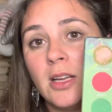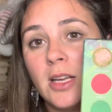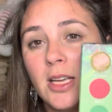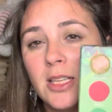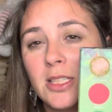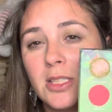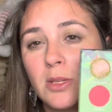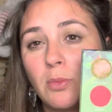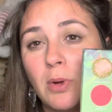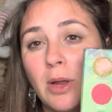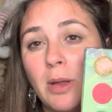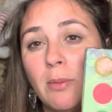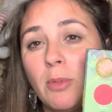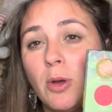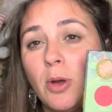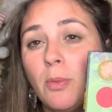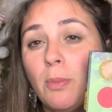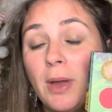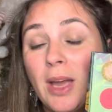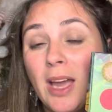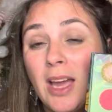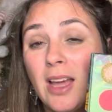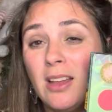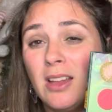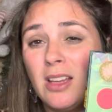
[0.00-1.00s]
a rainbow
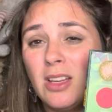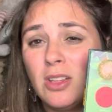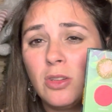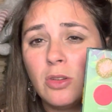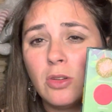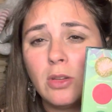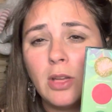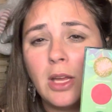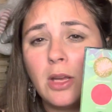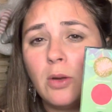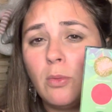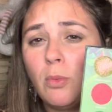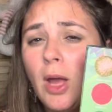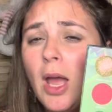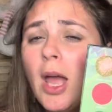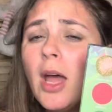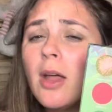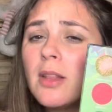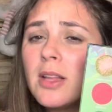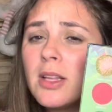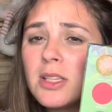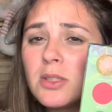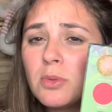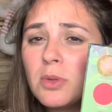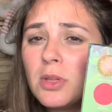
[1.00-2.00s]
palette and you're like, wow,
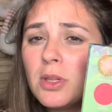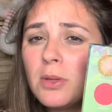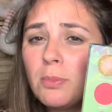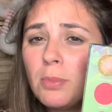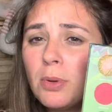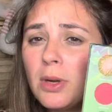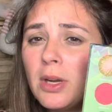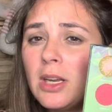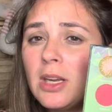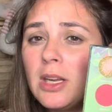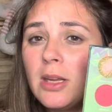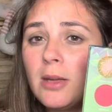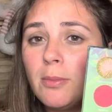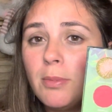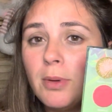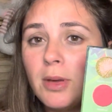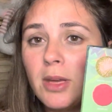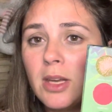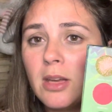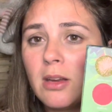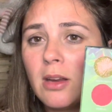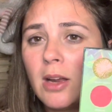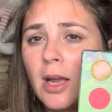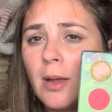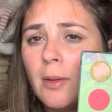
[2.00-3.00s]
that's really pretty,
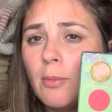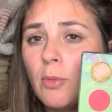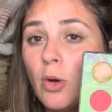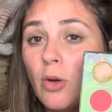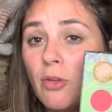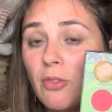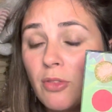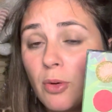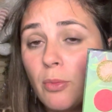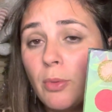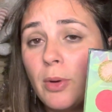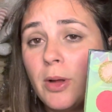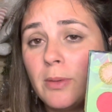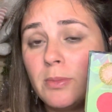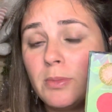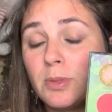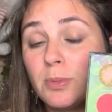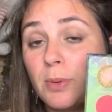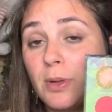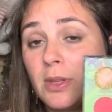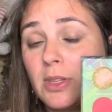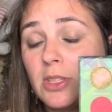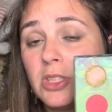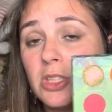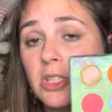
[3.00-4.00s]
but I'm overwhelmed
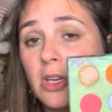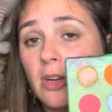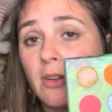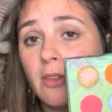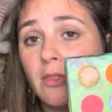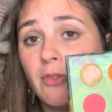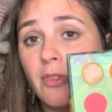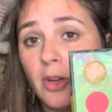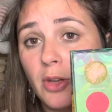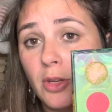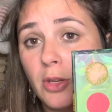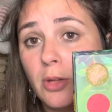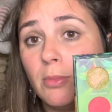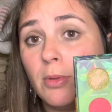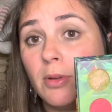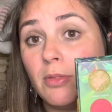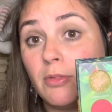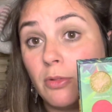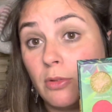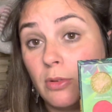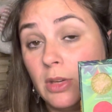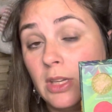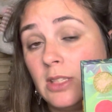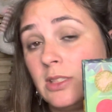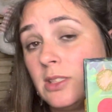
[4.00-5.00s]
by the sheer volume of
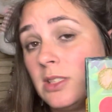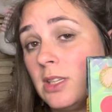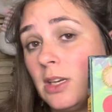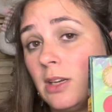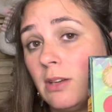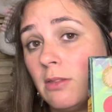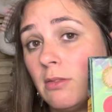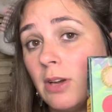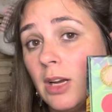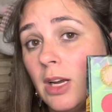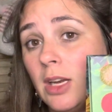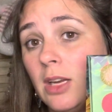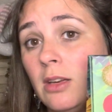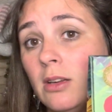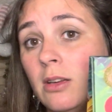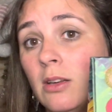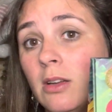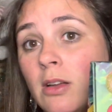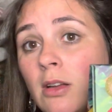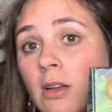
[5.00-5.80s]
greens in it, right?